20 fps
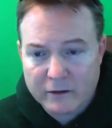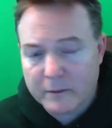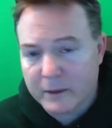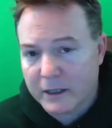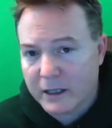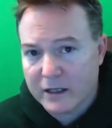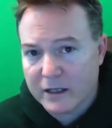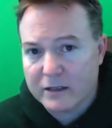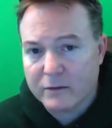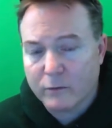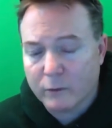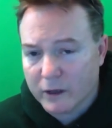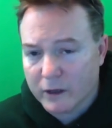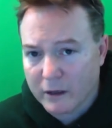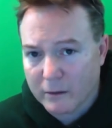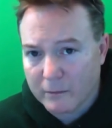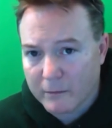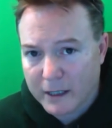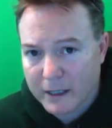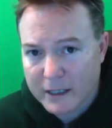because one of
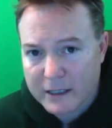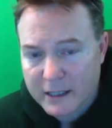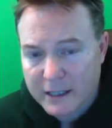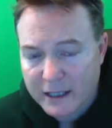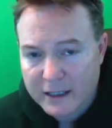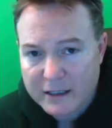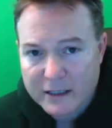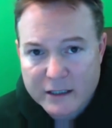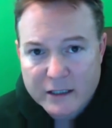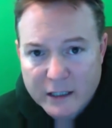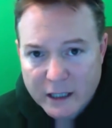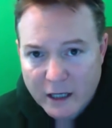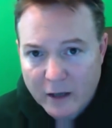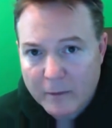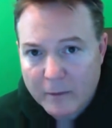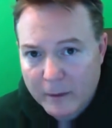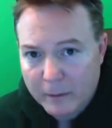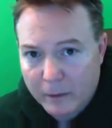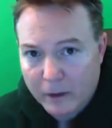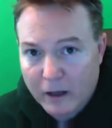the biggest things that scare
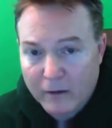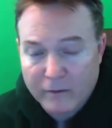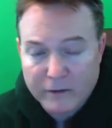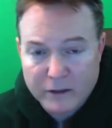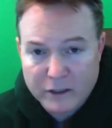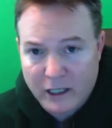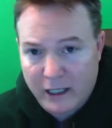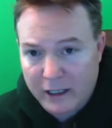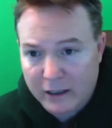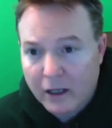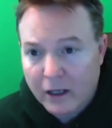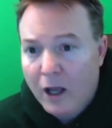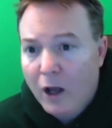people off is like,